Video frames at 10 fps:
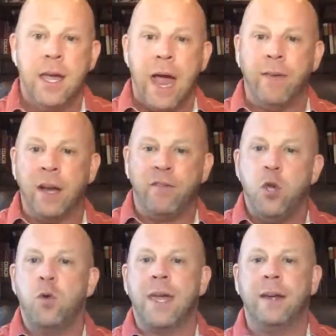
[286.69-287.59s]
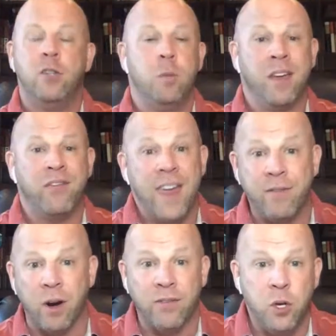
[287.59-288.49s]
And then if you can do me a
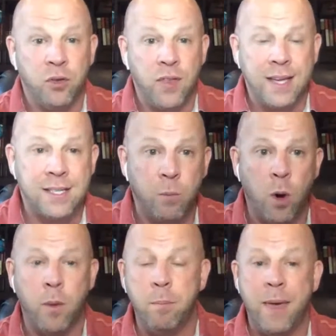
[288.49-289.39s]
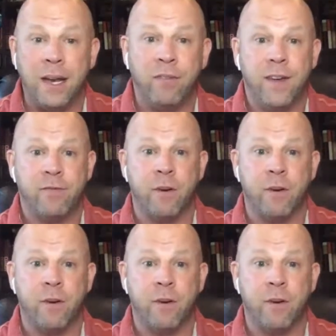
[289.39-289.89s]
favor, if you think someone would benefit